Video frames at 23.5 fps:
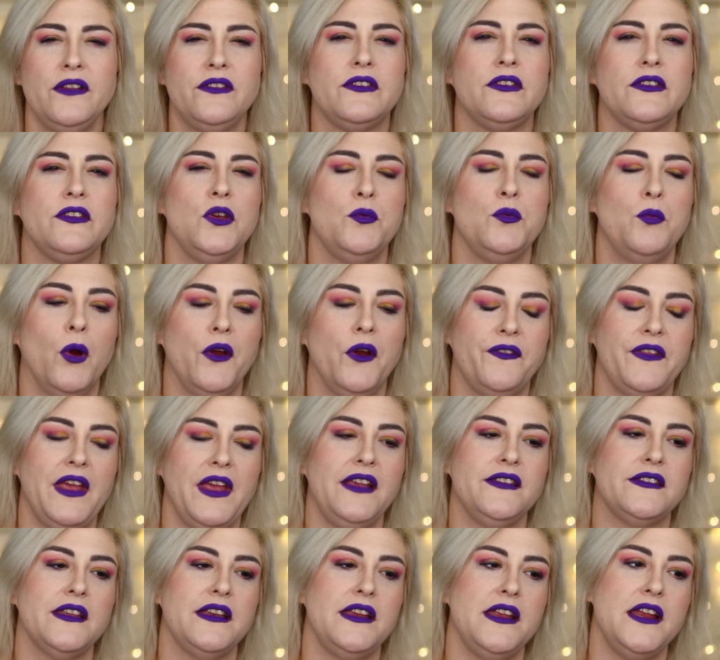two more
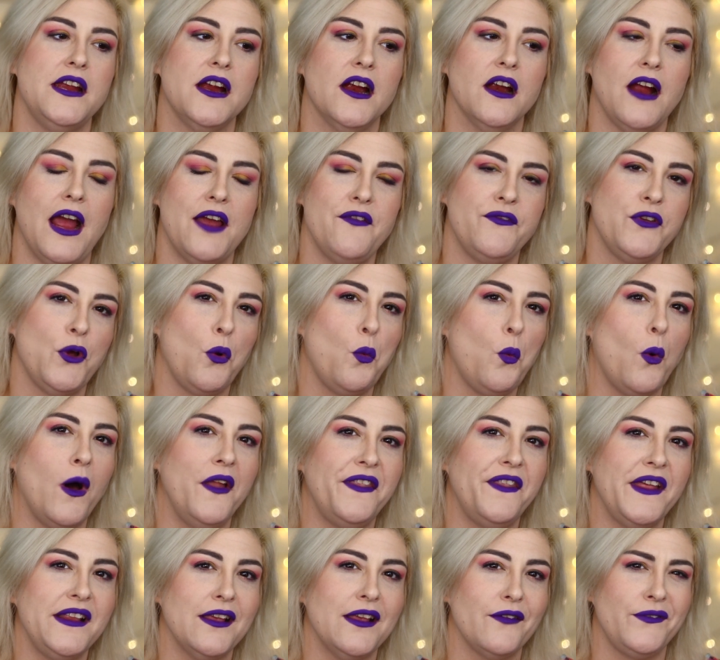things in here. I feel
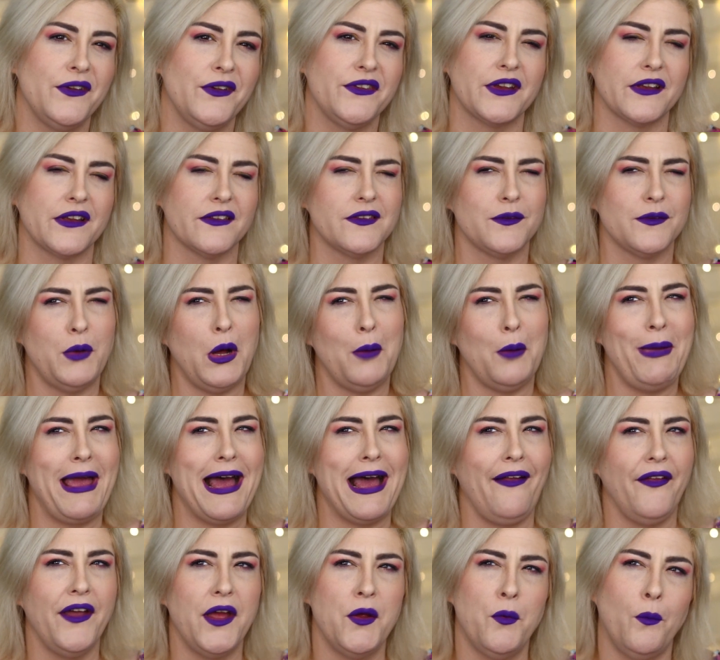one thing that feels like a small
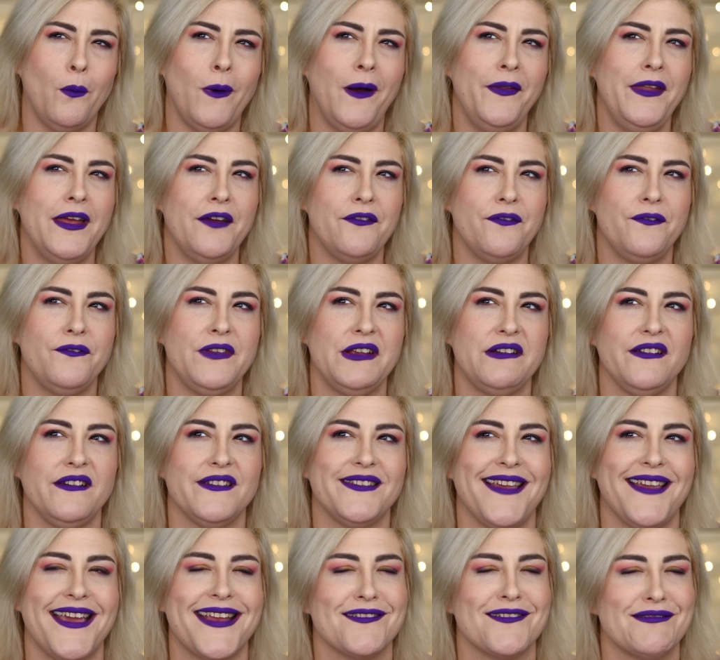palette and one that feels
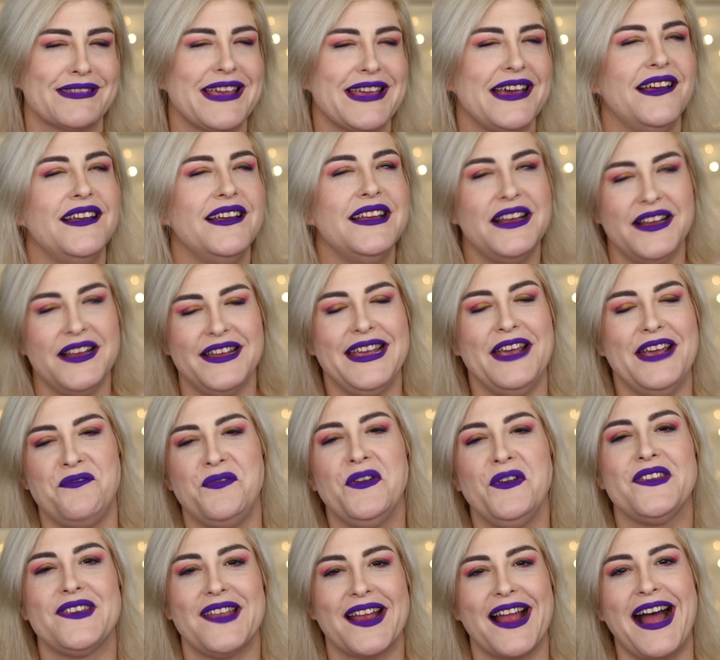like it
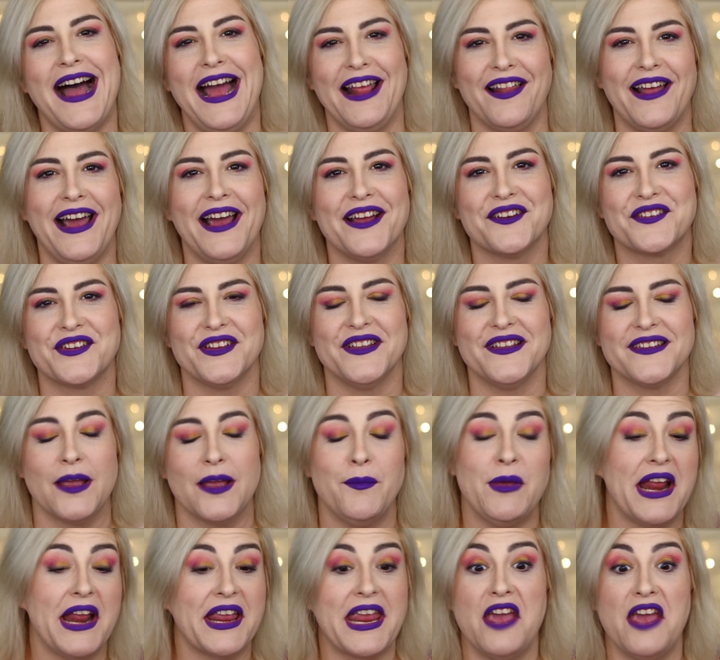feels like eyelashes. I
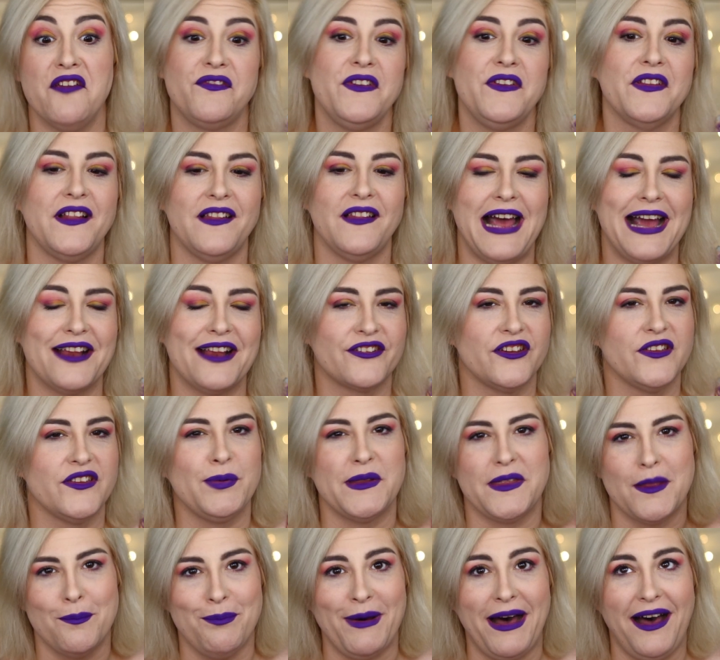mean, I can't feel the lashes,
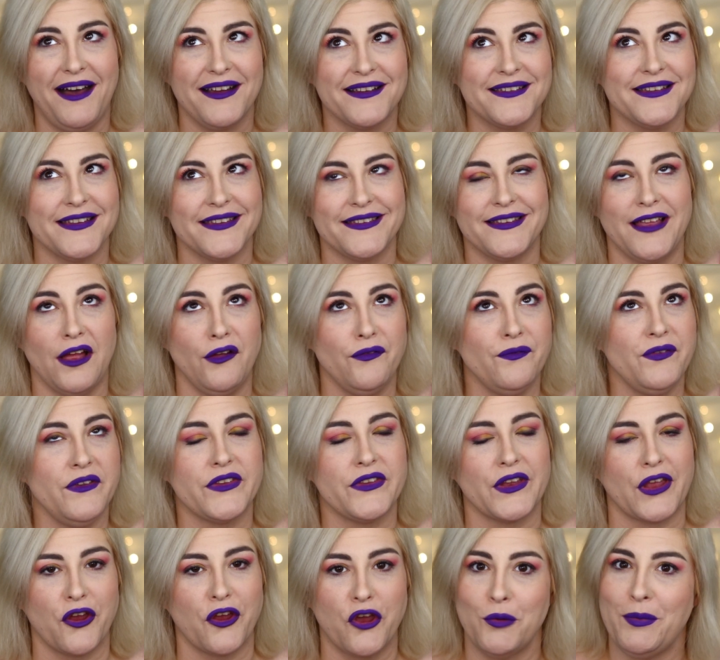but the box itself feels
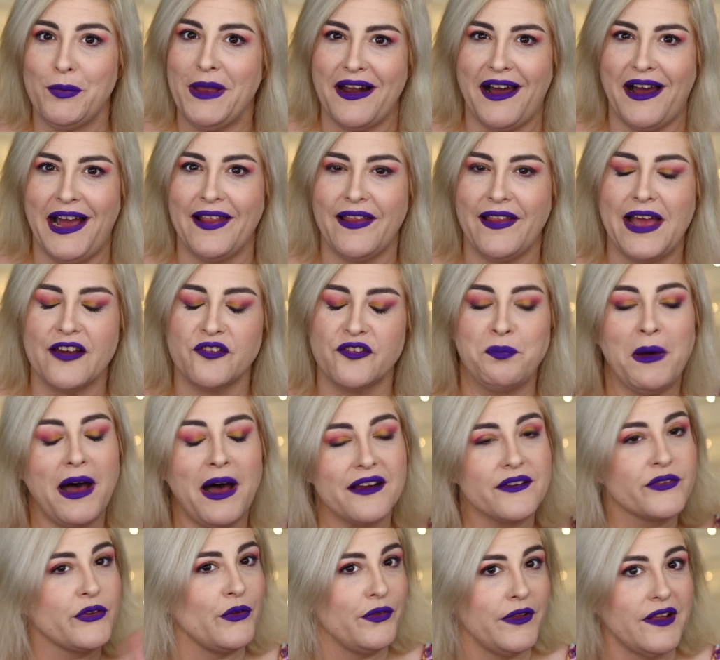like it could be an eyelash
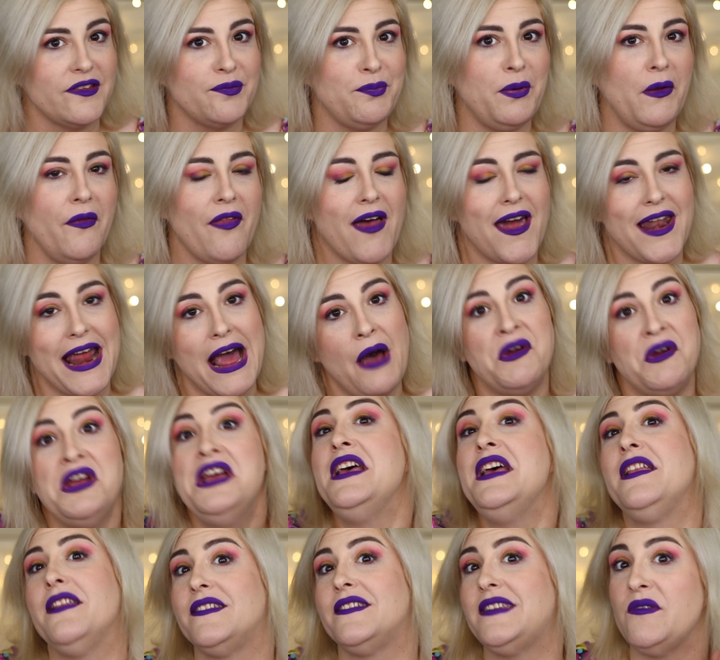box. So let's pull that out.
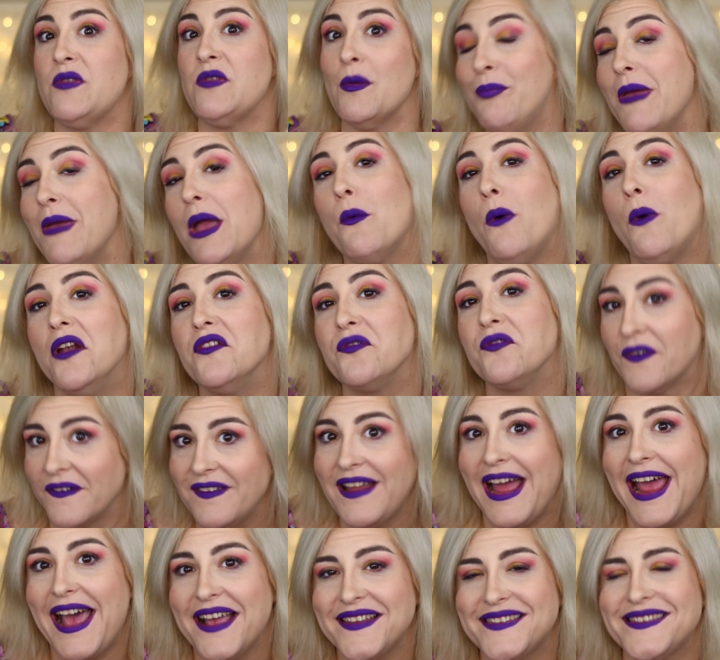Let's save the big one for
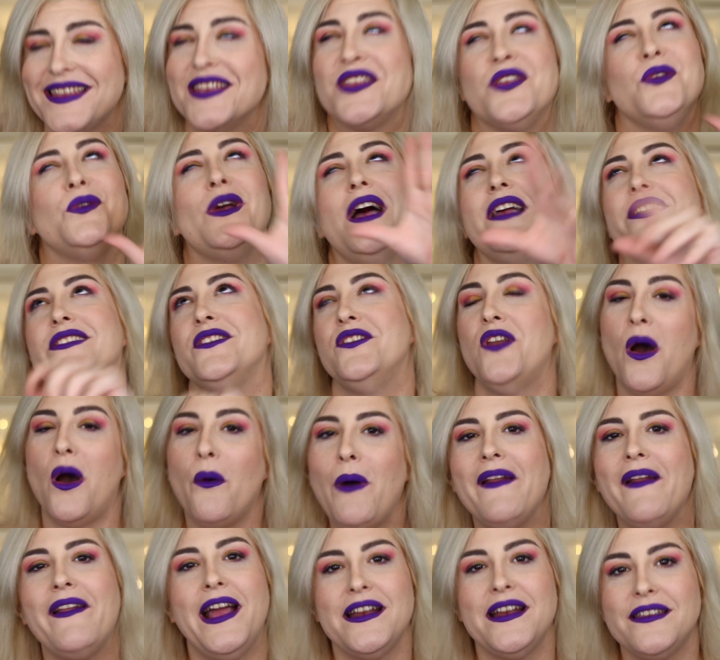last, like you guys know
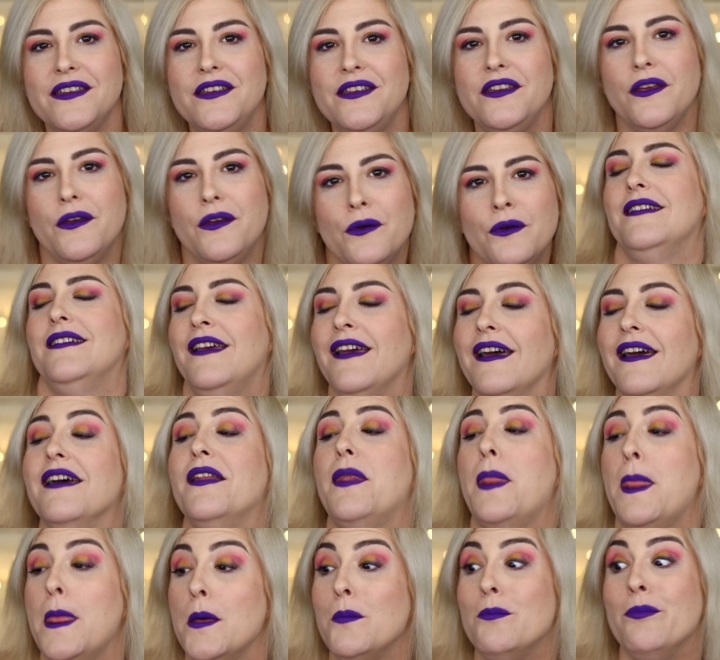I like to do.
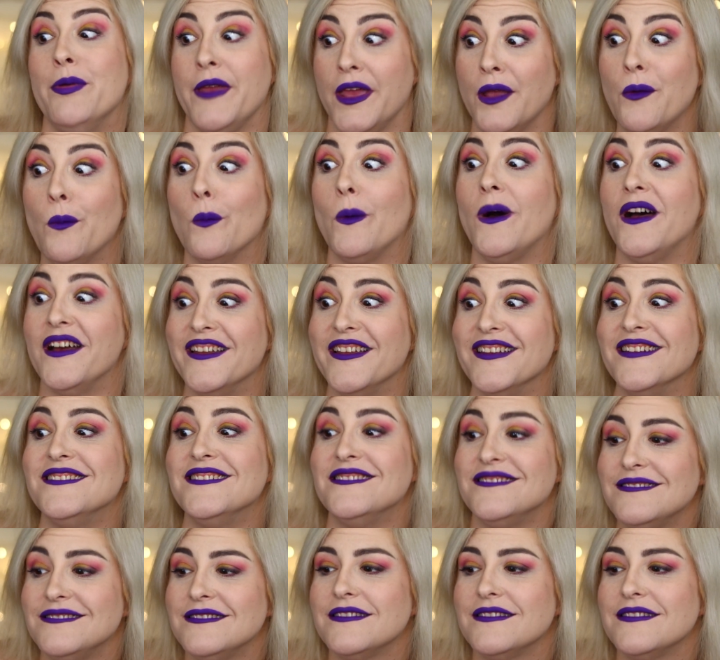The big one.